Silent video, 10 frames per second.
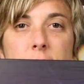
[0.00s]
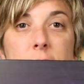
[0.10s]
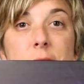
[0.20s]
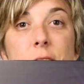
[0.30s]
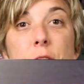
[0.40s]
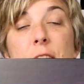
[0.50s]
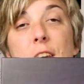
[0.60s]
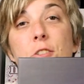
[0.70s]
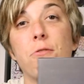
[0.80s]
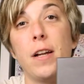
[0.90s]
is the
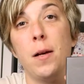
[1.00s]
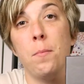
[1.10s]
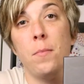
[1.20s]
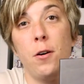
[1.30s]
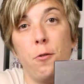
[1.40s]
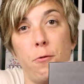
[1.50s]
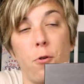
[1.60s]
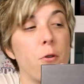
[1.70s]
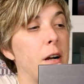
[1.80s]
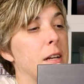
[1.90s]
Grim
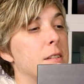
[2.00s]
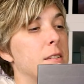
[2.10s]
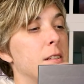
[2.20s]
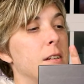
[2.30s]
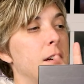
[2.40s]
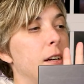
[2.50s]
Forest.